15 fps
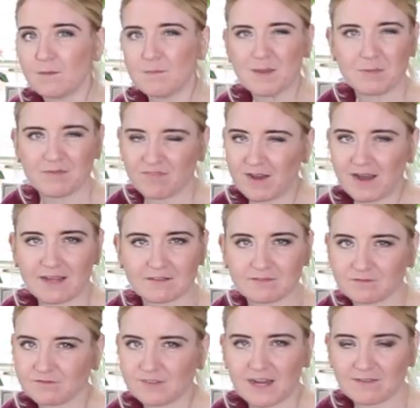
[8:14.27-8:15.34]
maybe
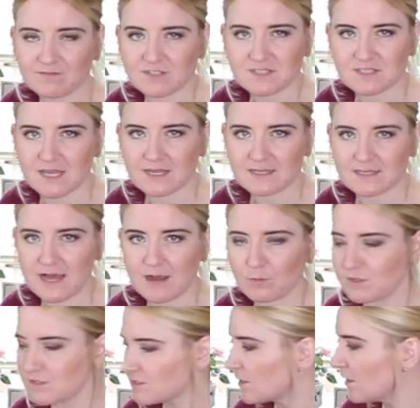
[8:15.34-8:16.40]
five to 6
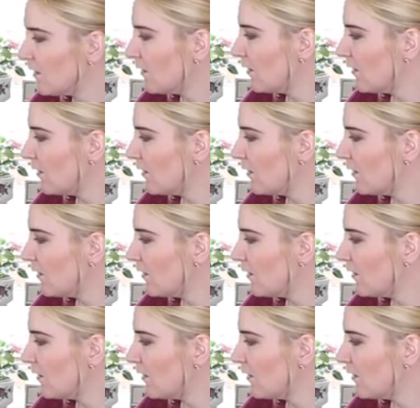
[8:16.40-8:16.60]
hours.